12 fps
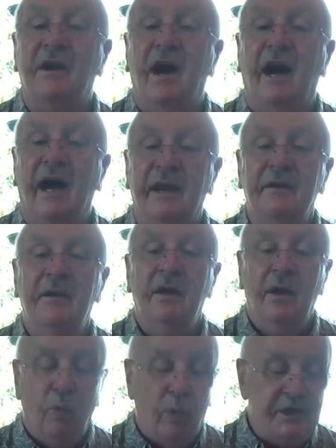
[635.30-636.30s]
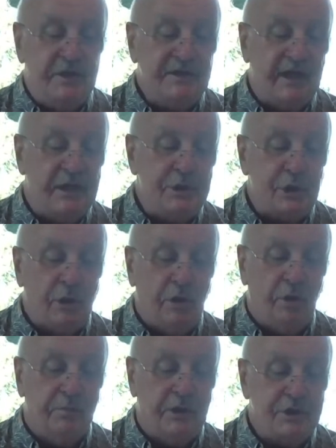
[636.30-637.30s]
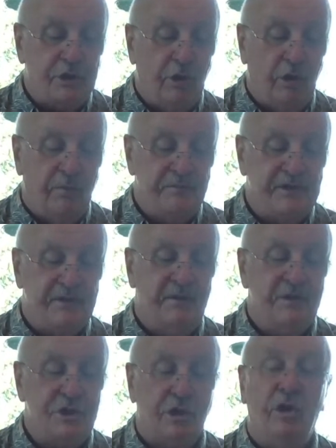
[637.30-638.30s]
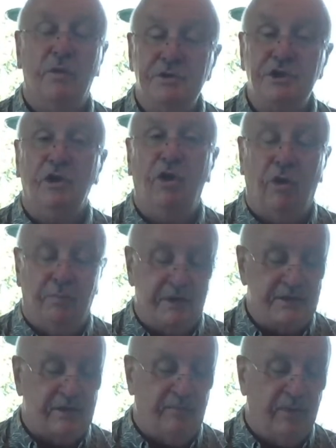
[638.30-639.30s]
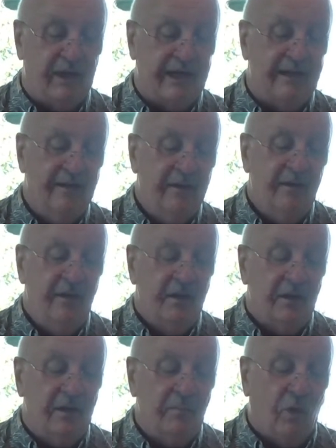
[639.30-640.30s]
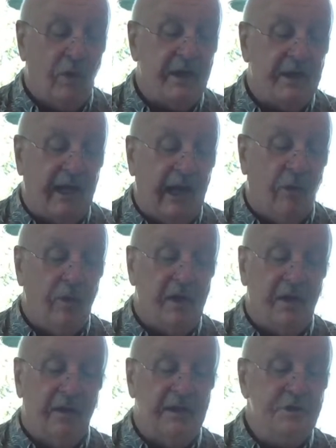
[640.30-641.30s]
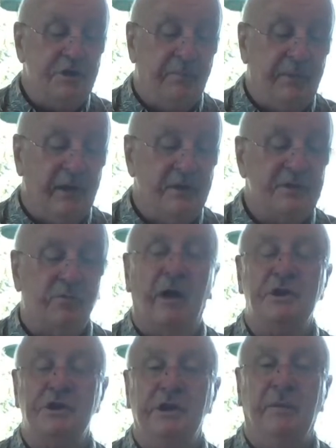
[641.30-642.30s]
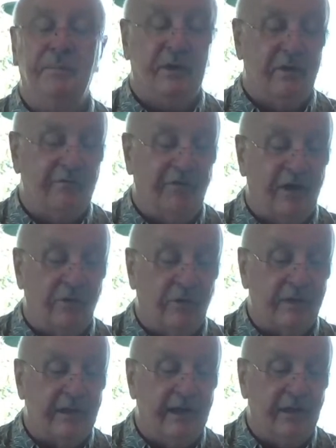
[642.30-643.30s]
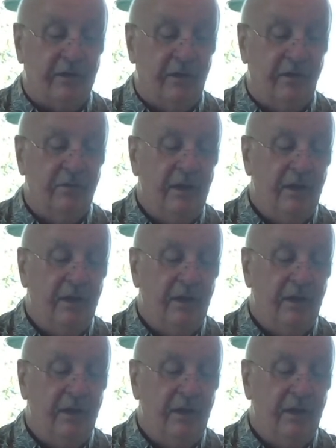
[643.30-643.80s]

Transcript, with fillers: God when you say shalom to shalom, shalom, shalom to somebody. Good morning to Howard and Alicia Pierce watching up here in far north Idaho.